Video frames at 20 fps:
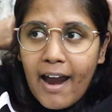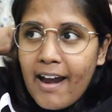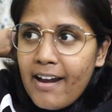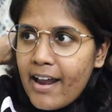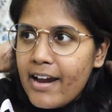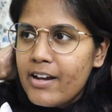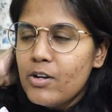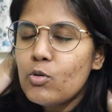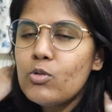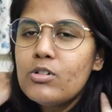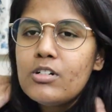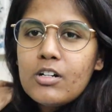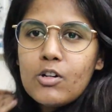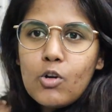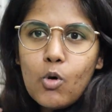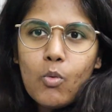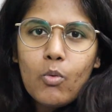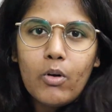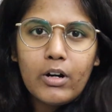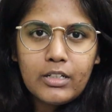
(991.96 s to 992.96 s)
And I don't
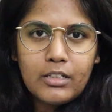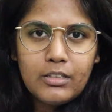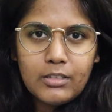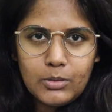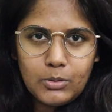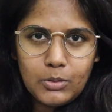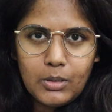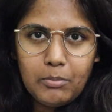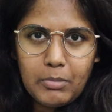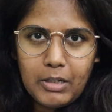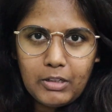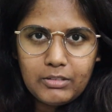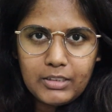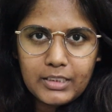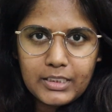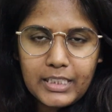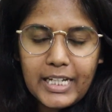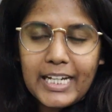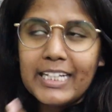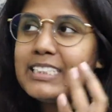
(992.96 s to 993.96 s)
know what to do about it